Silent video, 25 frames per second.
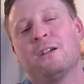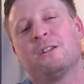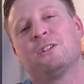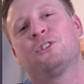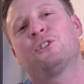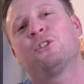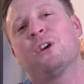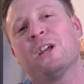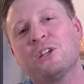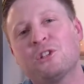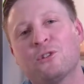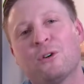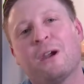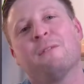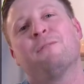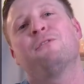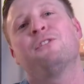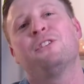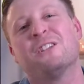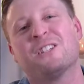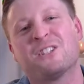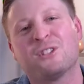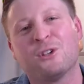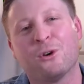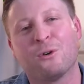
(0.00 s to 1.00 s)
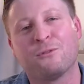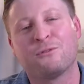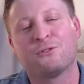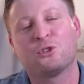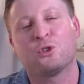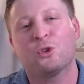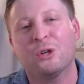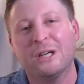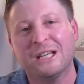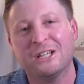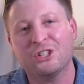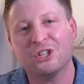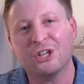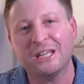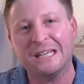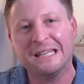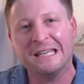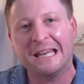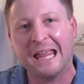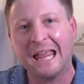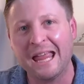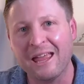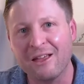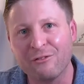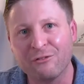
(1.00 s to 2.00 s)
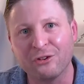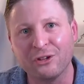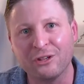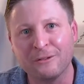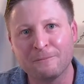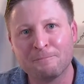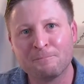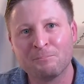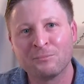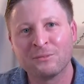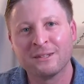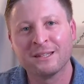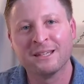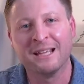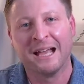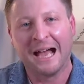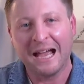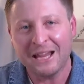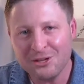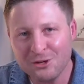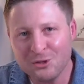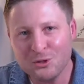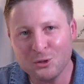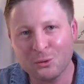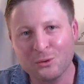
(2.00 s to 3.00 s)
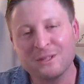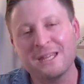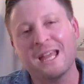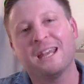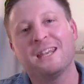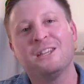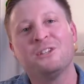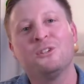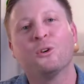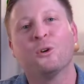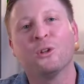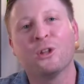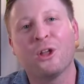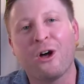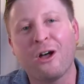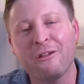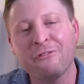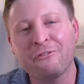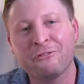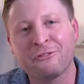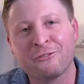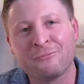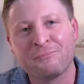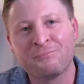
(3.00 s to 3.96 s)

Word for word: treasure up for yourself treasure in heaven. Are you doing that in your life?